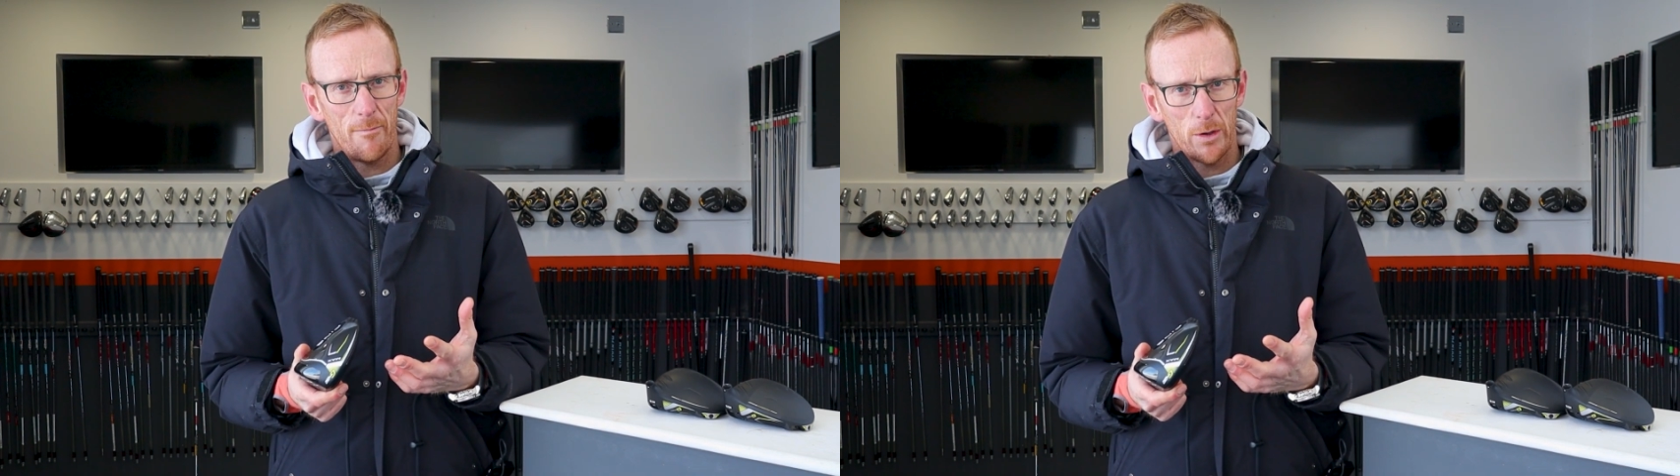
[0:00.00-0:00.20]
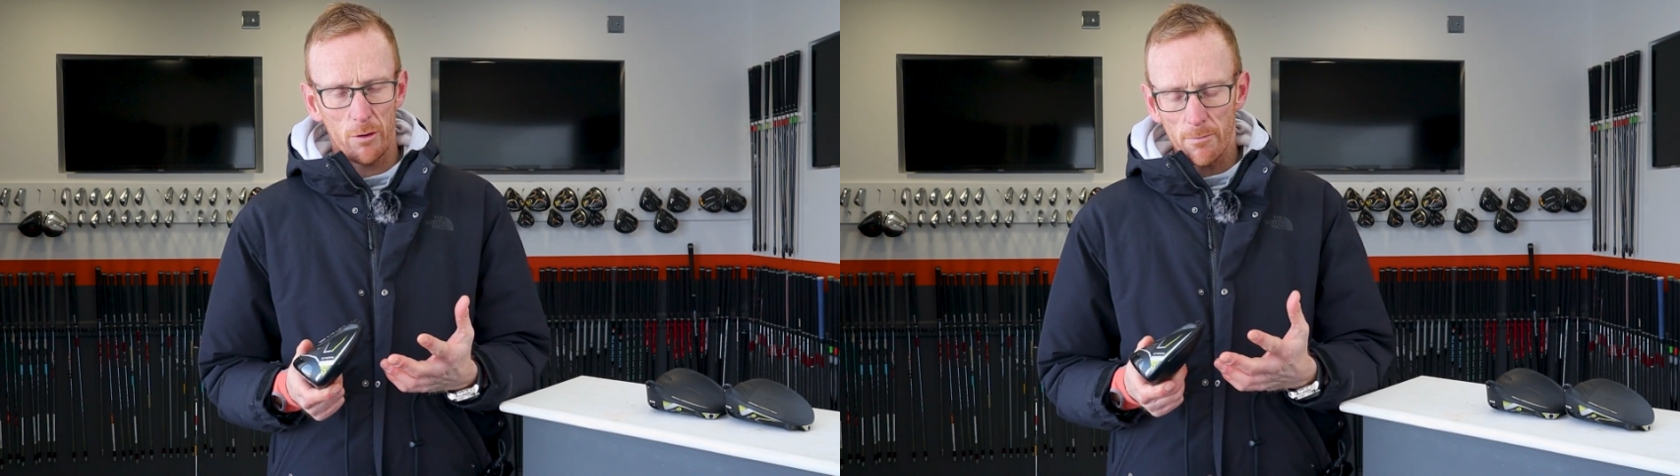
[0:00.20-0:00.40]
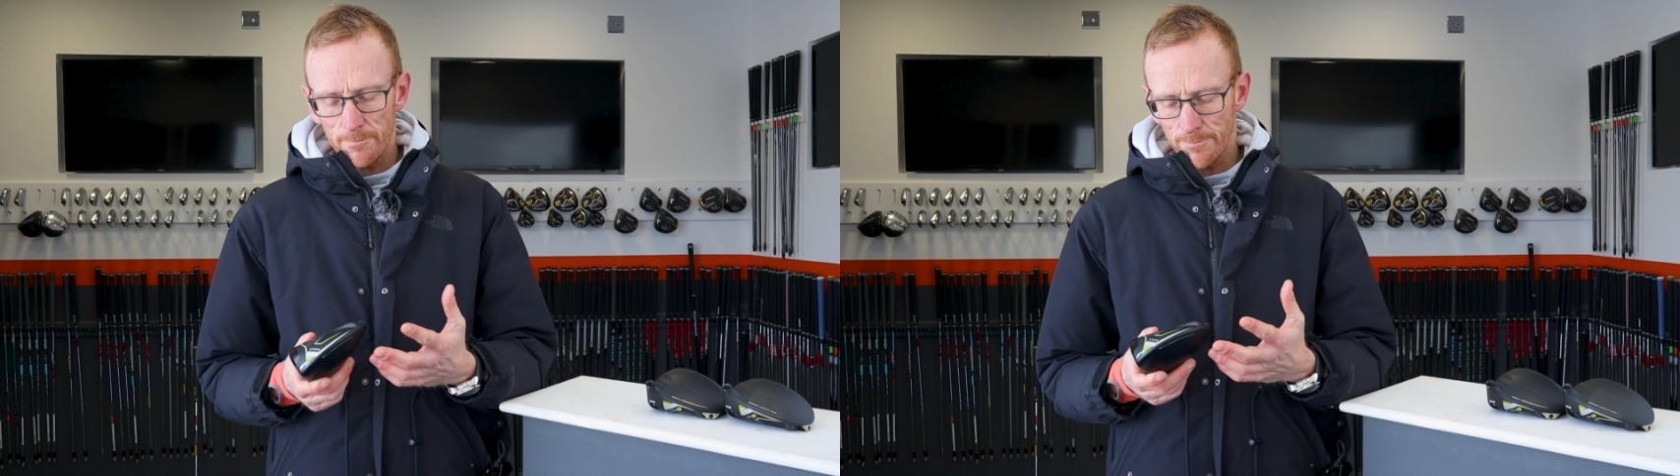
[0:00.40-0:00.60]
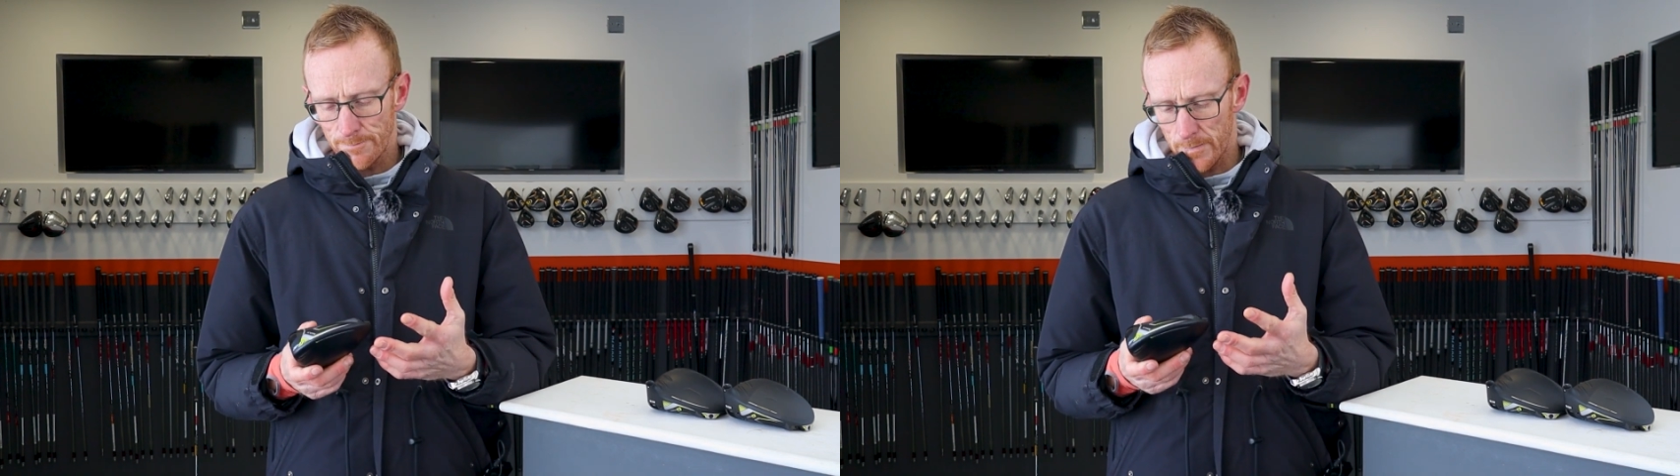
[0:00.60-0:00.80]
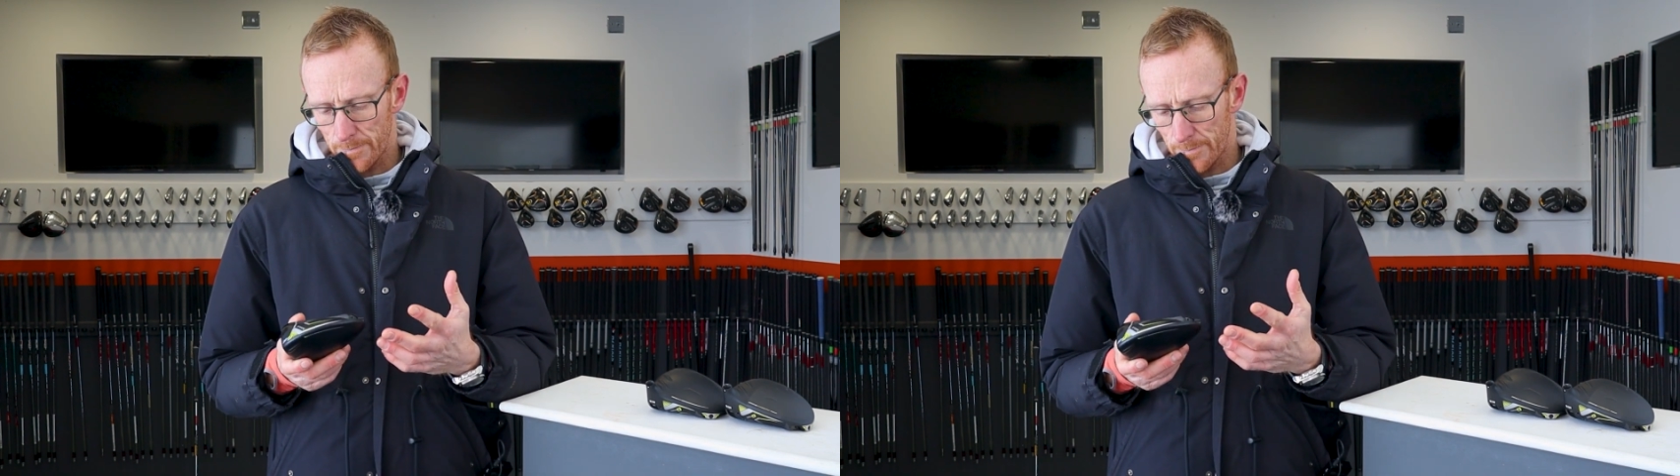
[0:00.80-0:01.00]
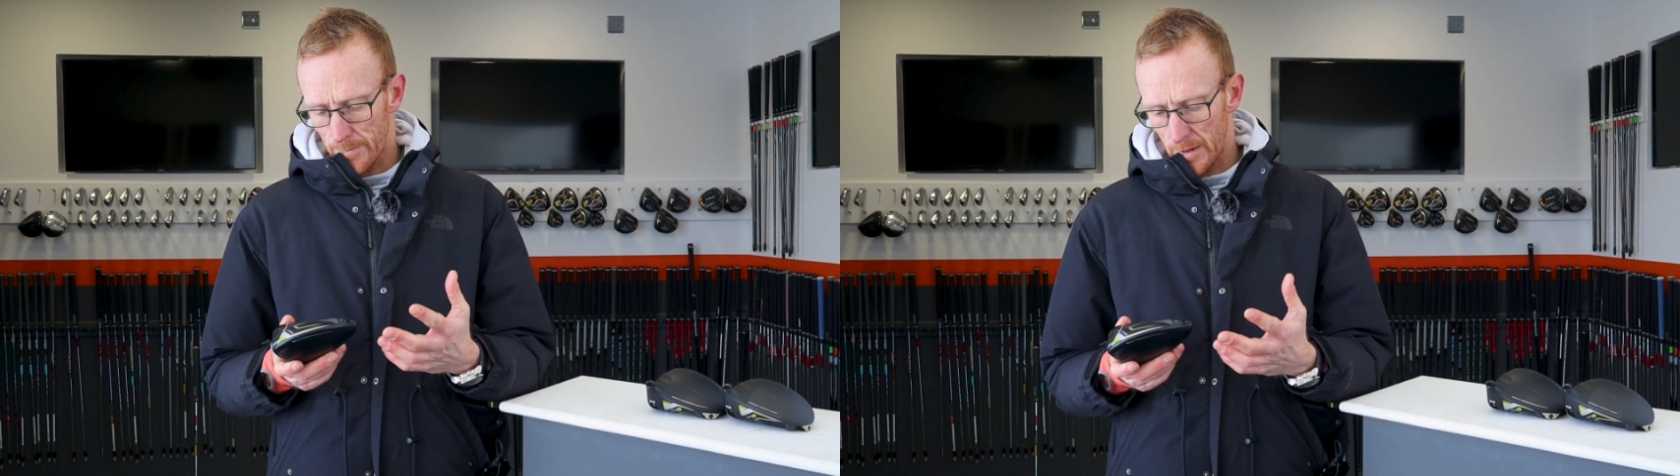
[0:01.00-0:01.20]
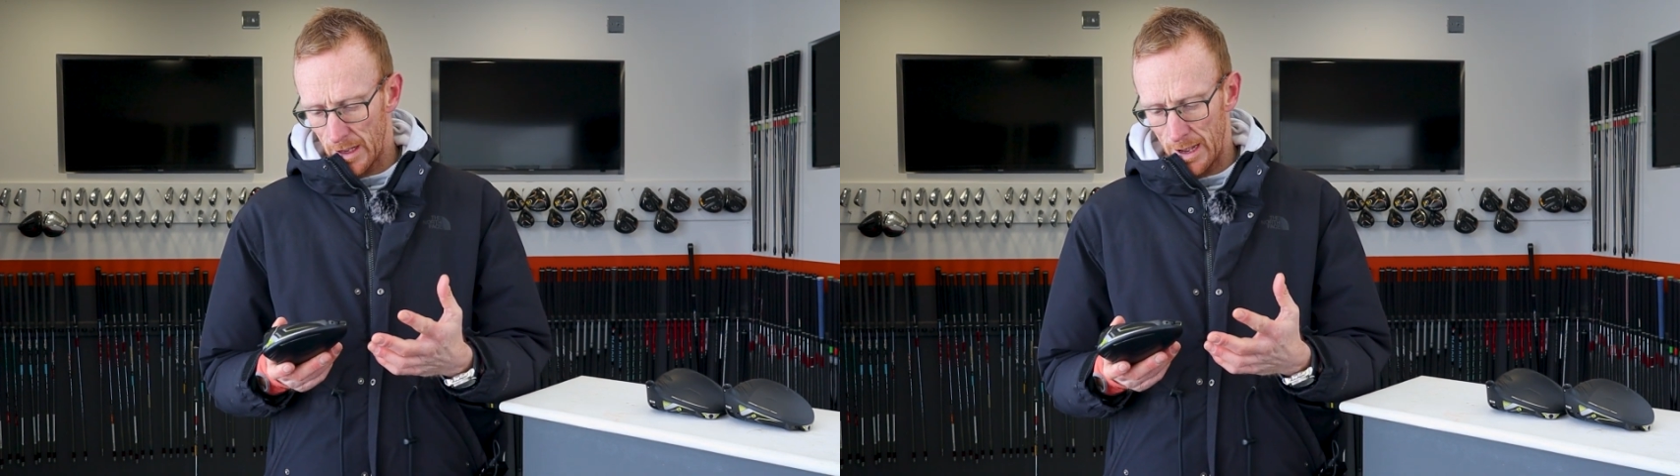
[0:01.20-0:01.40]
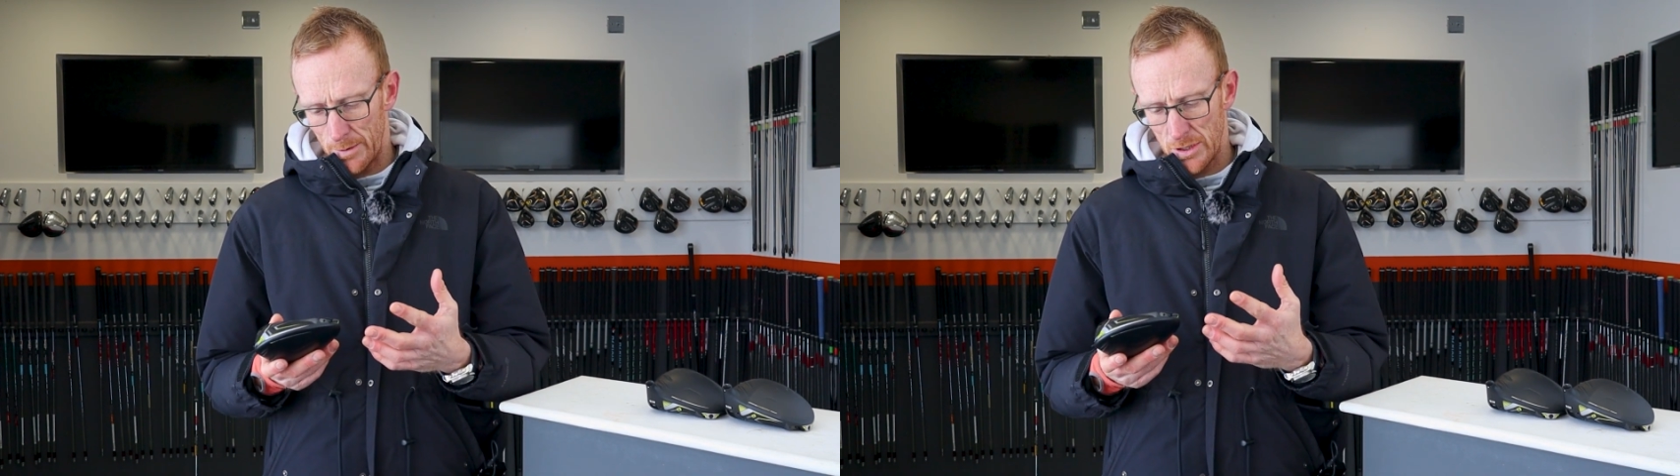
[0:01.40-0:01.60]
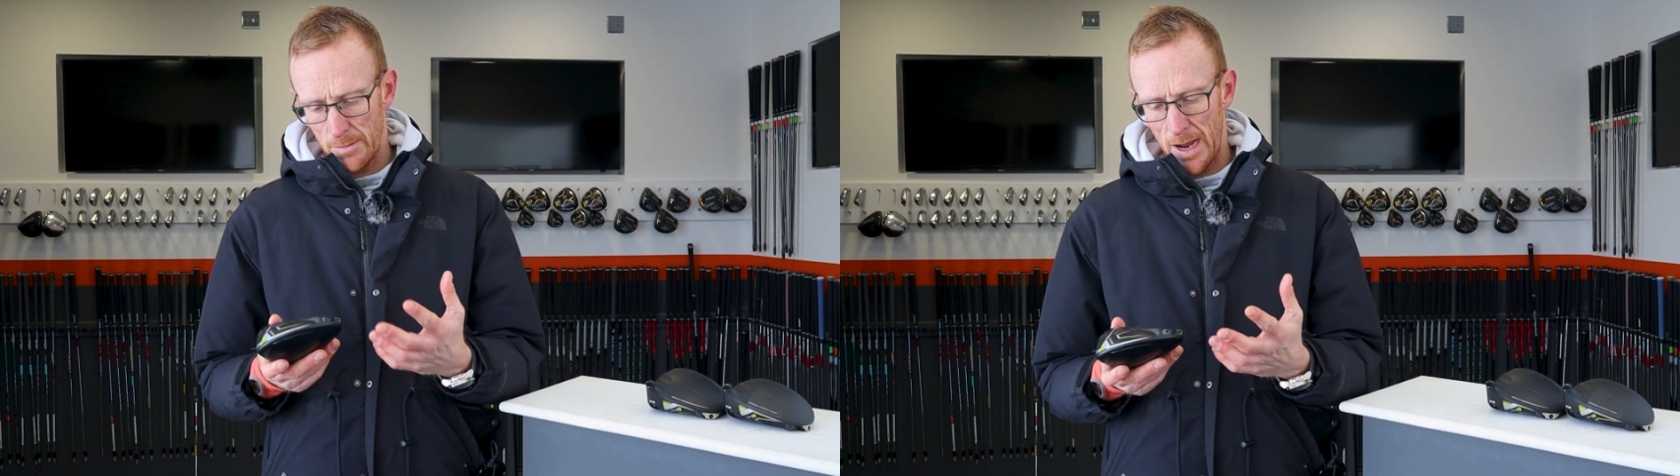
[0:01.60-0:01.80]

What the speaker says: model, as you